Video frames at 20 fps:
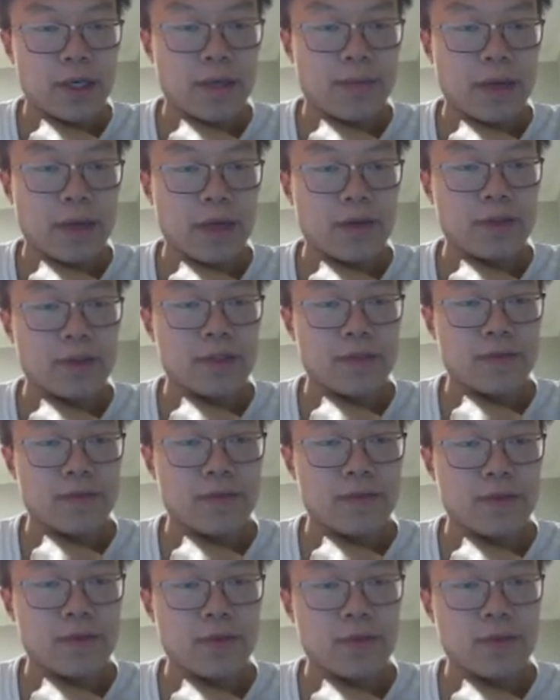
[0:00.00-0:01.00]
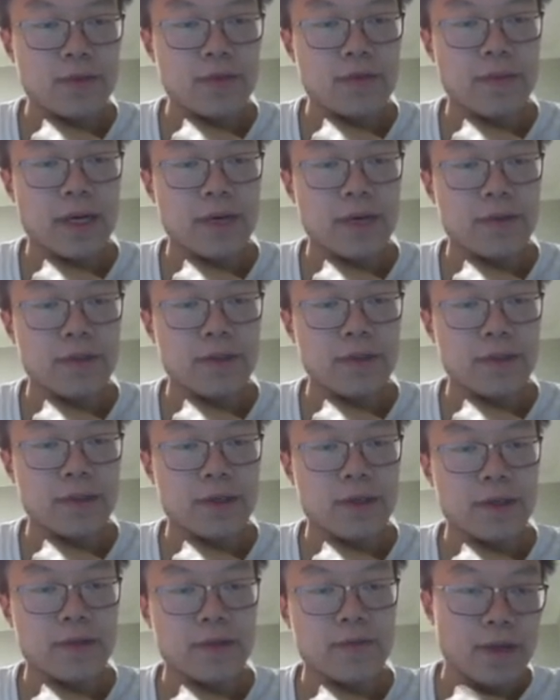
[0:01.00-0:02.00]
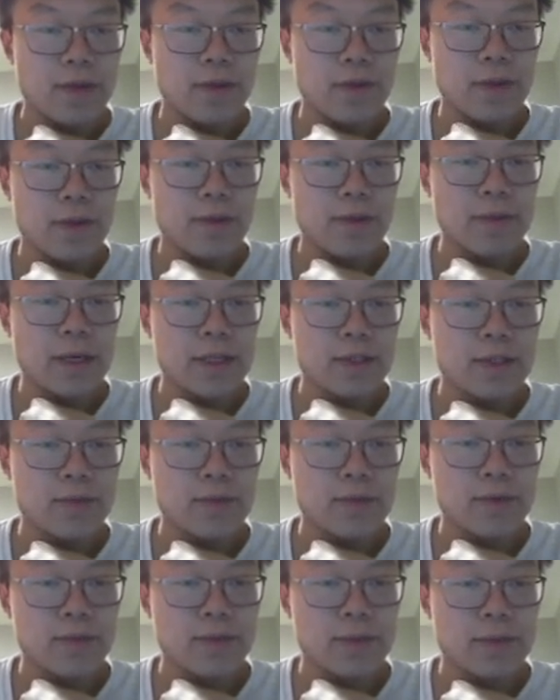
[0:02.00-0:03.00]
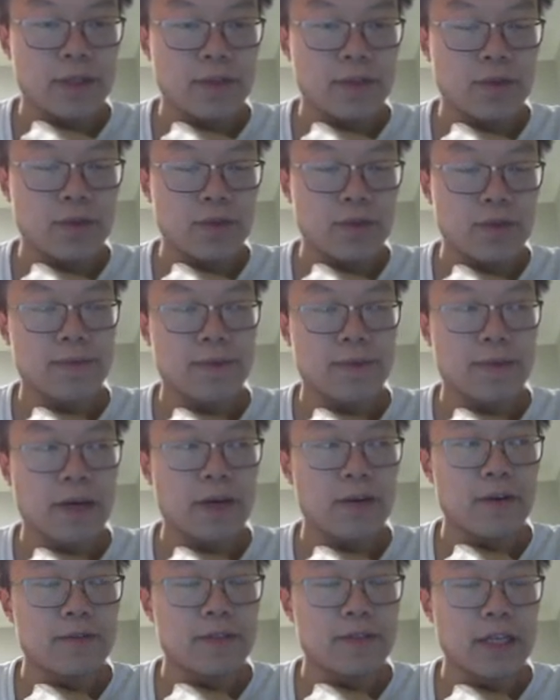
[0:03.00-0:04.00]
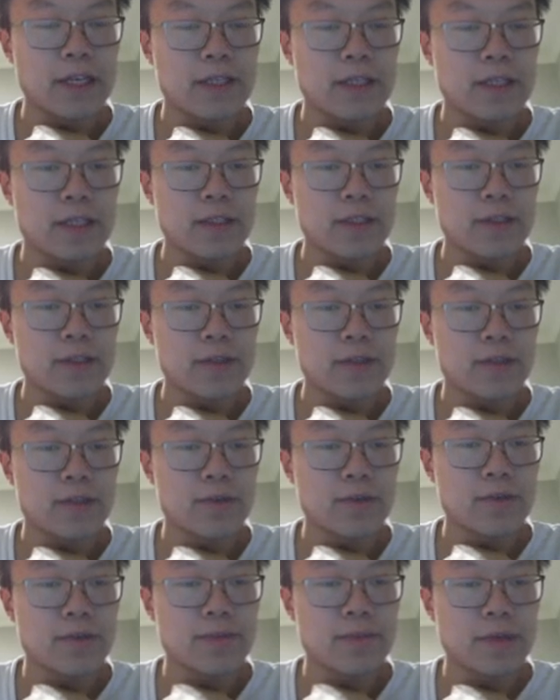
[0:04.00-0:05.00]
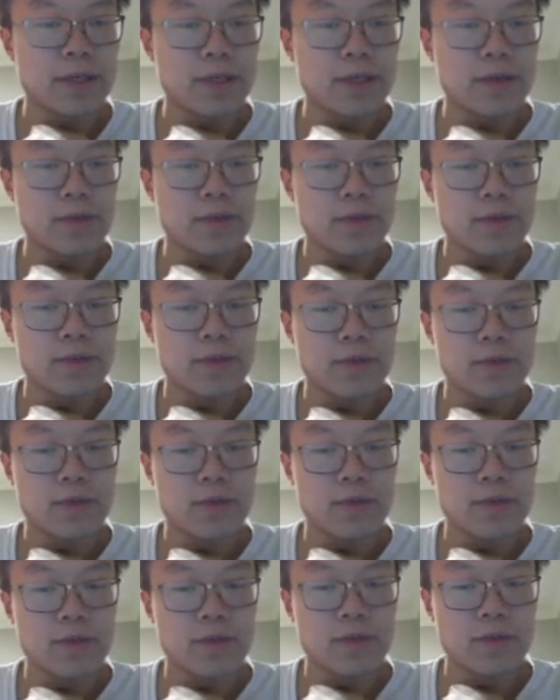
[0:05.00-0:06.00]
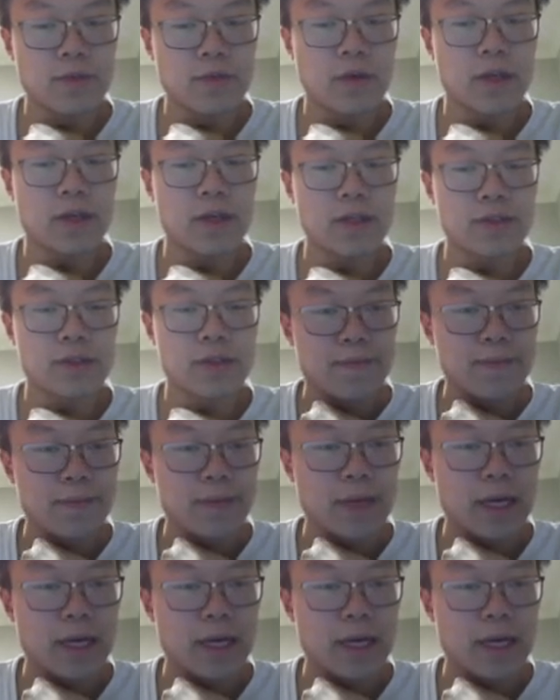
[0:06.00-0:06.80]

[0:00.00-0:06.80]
powers of 2, powers of 3 minus 1 would be 2, power of 10, 10 to the 2 would be equal to 100.